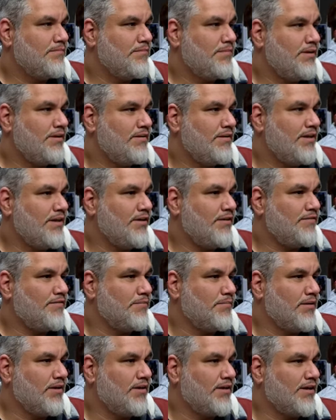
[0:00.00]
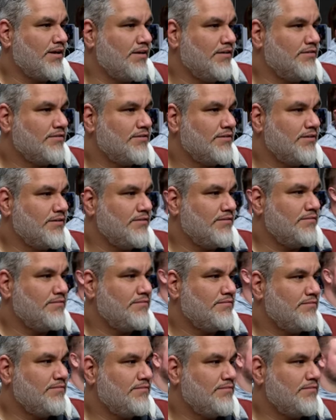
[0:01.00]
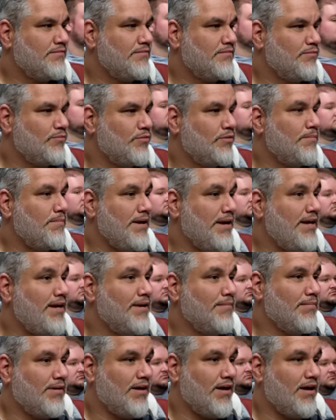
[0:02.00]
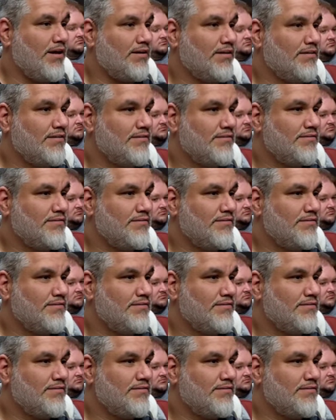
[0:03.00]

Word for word: But they do have to block here, so... We'll make you block.